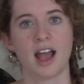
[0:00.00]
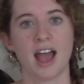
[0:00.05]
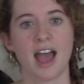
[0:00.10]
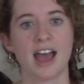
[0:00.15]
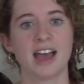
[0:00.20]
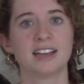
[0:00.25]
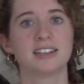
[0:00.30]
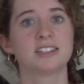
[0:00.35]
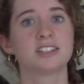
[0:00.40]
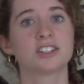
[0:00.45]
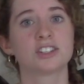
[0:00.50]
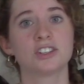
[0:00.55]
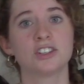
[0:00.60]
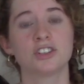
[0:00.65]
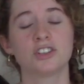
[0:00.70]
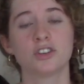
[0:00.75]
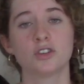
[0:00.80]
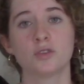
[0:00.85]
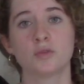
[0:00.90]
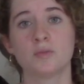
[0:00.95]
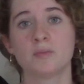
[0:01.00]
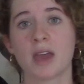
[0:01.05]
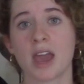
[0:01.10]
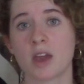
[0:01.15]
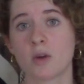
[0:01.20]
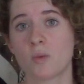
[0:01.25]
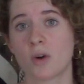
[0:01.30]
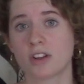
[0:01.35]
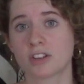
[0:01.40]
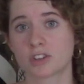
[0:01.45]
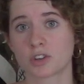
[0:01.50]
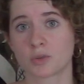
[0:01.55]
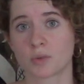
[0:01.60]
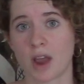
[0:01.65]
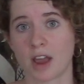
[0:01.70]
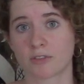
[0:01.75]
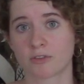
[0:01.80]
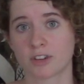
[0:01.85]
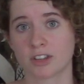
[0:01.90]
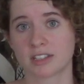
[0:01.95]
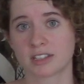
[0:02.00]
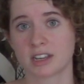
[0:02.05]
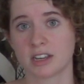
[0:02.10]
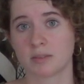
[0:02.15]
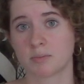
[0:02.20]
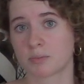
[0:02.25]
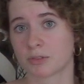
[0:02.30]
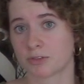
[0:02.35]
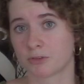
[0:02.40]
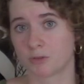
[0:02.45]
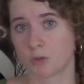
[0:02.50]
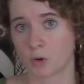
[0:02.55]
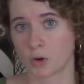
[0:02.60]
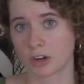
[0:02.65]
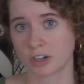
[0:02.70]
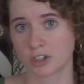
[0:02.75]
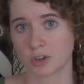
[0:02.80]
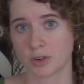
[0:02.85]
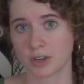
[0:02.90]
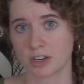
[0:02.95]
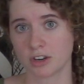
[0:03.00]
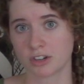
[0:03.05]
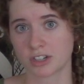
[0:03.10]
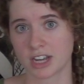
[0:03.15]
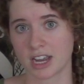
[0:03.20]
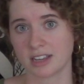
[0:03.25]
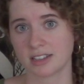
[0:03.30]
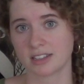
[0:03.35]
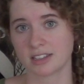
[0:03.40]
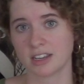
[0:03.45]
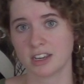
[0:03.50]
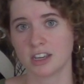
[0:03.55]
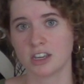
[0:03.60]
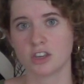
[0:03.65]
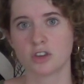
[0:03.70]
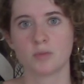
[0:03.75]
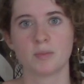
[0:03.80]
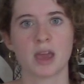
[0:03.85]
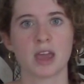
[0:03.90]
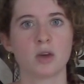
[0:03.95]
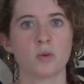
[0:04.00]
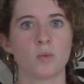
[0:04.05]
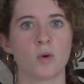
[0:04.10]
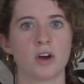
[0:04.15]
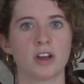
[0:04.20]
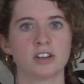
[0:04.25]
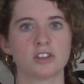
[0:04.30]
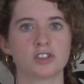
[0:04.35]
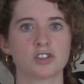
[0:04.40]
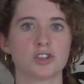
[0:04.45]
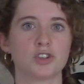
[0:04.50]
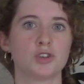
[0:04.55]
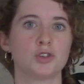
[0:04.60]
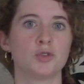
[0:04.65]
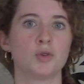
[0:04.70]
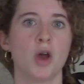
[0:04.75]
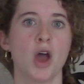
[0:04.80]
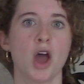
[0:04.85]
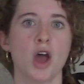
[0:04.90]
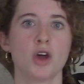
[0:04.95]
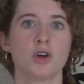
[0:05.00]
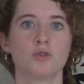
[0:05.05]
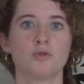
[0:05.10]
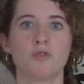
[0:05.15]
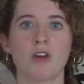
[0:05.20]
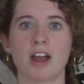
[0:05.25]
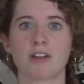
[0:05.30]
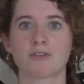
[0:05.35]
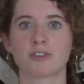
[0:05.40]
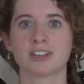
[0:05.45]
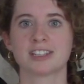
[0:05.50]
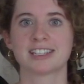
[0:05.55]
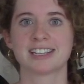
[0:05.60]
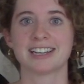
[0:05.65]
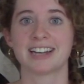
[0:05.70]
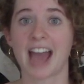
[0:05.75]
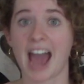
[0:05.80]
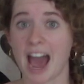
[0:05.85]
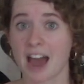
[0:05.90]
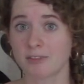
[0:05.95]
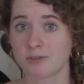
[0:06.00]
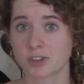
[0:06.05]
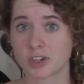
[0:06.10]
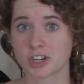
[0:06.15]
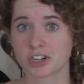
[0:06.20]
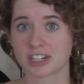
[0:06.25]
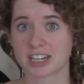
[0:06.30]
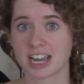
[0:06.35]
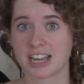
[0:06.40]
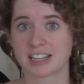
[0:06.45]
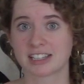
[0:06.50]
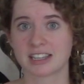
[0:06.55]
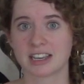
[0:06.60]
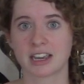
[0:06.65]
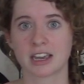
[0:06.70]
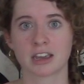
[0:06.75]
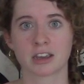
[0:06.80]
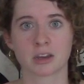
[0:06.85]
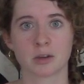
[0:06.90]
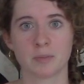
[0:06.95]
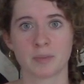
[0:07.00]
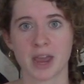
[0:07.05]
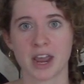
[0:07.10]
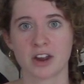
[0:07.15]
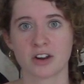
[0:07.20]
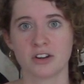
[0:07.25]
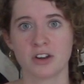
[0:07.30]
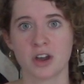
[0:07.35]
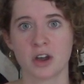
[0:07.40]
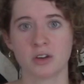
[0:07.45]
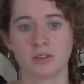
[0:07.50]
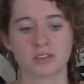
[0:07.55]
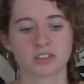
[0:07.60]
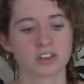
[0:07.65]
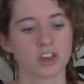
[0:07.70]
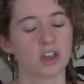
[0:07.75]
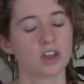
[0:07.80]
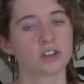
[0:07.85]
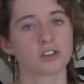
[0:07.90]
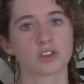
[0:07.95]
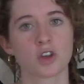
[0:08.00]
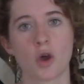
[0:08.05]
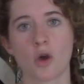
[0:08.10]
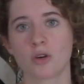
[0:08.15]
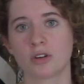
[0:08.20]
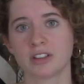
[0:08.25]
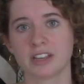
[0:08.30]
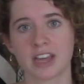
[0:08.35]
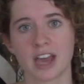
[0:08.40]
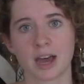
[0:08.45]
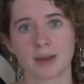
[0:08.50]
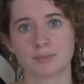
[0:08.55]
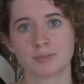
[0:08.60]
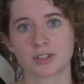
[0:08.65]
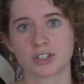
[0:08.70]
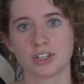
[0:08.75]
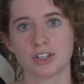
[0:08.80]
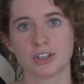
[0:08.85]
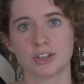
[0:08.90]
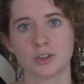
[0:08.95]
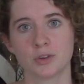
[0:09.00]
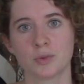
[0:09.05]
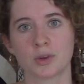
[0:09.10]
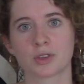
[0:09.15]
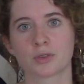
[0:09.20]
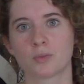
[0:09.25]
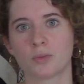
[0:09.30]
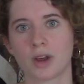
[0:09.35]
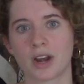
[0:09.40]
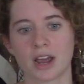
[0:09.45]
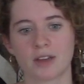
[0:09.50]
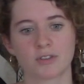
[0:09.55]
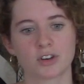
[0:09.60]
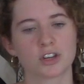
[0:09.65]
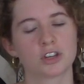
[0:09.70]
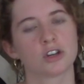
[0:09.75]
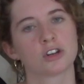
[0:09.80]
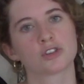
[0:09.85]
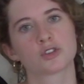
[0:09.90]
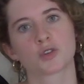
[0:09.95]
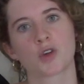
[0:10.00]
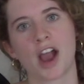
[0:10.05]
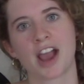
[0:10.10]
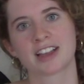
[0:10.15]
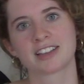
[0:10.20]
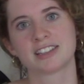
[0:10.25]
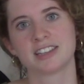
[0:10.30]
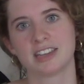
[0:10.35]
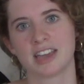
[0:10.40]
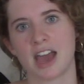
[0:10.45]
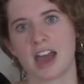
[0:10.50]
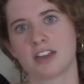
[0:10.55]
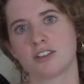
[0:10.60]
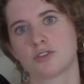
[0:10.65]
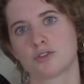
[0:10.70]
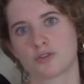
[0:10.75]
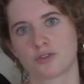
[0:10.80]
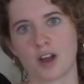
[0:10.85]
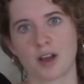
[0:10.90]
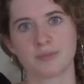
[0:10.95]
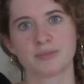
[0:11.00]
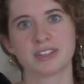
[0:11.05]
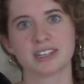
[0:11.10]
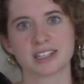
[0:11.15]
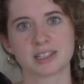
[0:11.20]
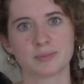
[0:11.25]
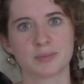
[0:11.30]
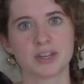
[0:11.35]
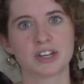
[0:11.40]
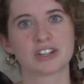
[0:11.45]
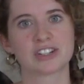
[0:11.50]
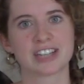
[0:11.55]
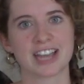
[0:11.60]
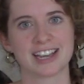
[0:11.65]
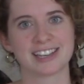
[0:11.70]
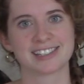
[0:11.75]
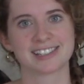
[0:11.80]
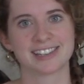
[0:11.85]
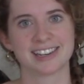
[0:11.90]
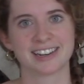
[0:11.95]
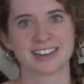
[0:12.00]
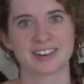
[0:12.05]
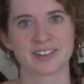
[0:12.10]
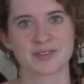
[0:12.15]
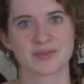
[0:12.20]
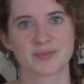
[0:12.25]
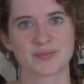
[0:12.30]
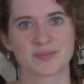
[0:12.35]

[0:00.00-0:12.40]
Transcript: And you may want to reference it before doing your tasting. You may want to reference it after your tasting and compare notes. Totally up to you with whatever you're trying to get from this beer tasting.